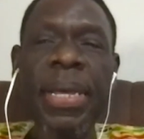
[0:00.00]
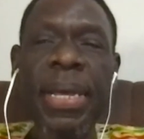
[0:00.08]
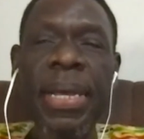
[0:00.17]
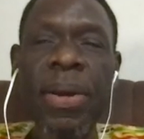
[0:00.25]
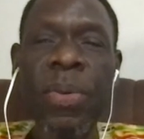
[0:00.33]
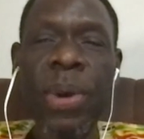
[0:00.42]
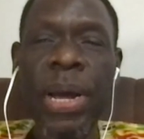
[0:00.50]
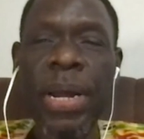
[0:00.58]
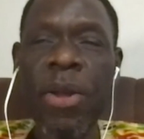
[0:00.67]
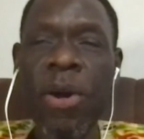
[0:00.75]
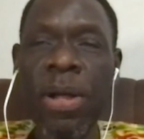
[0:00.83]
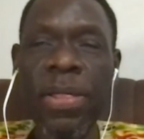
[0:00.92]
when
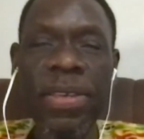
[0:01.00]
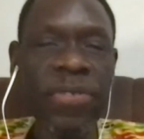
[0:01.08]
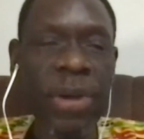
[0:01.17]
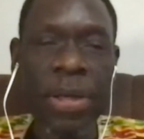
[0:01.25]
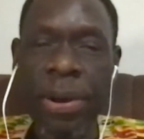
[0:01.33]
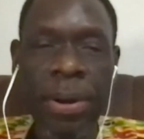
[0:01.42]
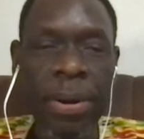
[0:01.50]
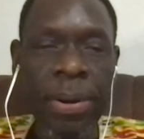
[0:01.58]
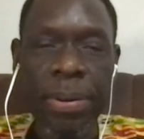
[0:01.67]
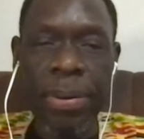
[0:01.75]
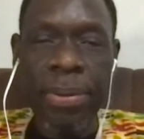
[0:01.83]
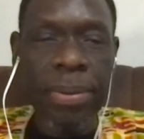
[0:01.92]
all these other
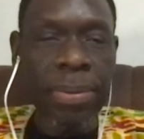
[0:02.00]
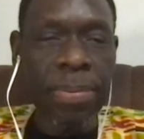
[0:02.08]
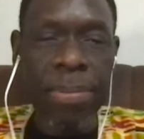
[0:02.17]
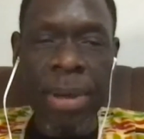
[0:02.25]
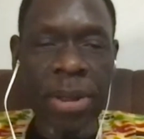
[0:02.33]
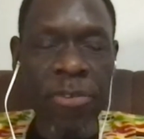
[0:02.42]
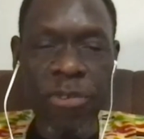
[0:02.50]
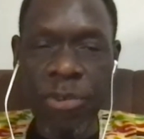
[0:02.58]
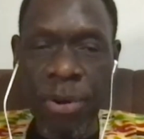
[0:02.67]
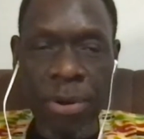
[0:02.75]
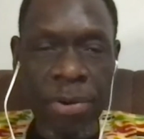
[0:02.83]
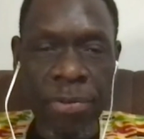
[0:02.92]

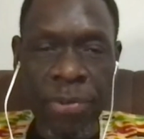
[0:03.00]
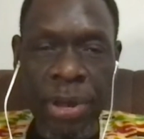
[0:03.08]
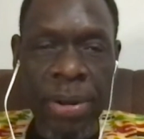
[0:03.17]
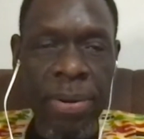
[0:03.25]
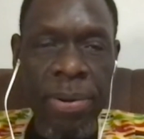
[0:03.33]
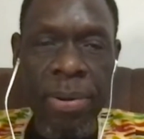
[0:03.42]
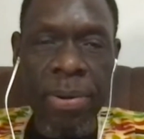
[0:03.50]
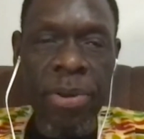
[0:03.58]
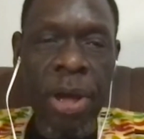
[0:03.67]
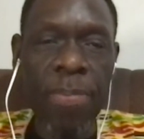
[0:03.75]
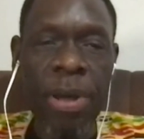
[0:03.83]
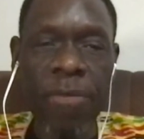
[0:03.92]
ministers and
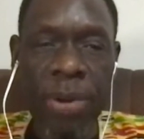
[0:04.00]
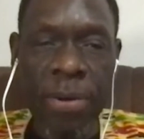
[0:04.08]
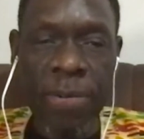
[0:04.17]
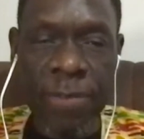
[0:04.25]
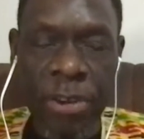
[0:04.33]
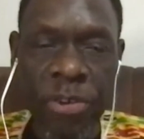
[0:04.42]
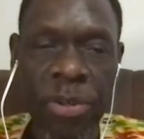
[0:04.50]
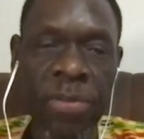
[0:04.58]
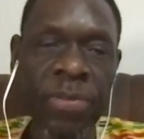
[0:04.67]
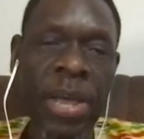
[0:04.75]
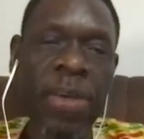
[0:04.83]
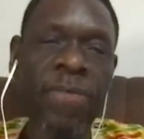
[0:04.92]
top government
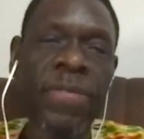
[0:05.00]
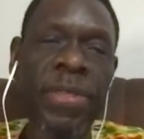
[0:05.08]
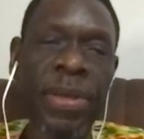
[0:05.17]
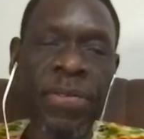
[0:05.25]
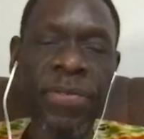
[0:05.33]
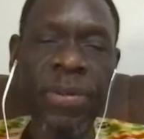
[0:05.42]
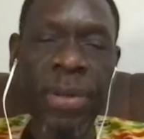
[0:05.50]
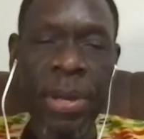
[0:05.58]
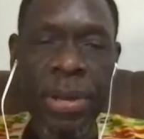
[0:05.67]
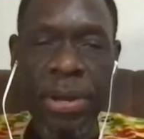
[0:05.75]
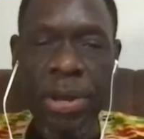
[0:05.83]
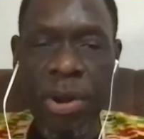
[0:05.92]
officials have these,
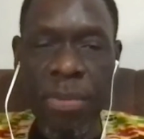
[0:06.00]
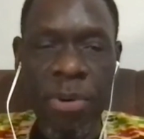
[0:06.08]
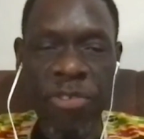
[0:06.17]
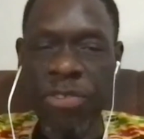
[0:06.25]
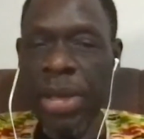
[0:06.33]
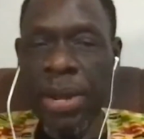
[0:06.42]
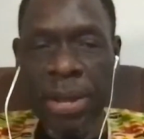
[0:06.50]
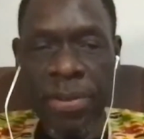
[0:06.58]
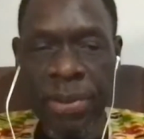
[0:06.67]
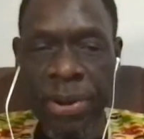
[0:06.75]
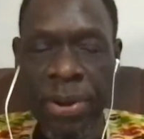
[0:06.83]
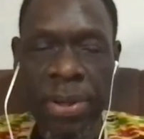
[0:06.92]
you know, Mercedes
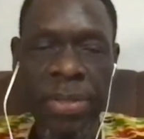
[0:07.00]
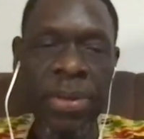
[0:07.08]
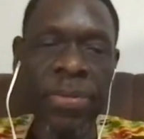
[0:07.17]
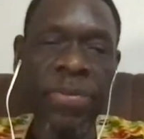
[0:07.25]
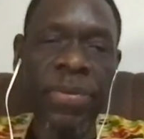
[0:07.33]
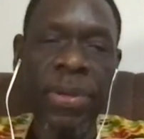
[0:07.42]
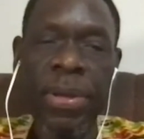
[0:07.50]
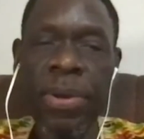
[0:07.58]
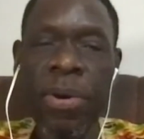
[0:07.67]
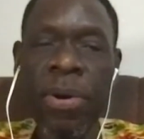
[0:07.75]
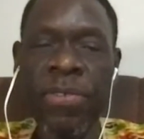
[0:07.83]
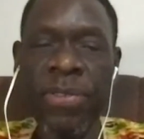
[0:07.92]
and all these
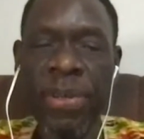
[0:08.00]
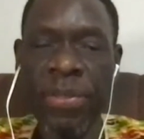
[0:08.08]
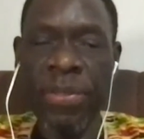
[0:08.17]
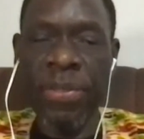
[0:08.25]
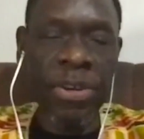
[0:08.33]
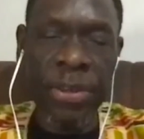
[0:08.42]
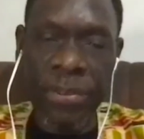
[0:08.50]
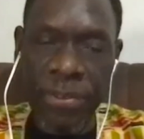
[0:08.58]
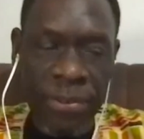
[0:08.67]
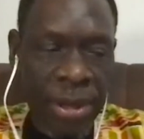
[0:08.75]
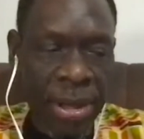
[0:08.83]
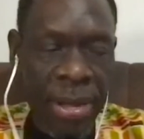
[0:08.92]
ostentatious
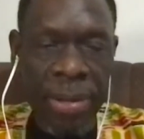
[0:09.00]
uh,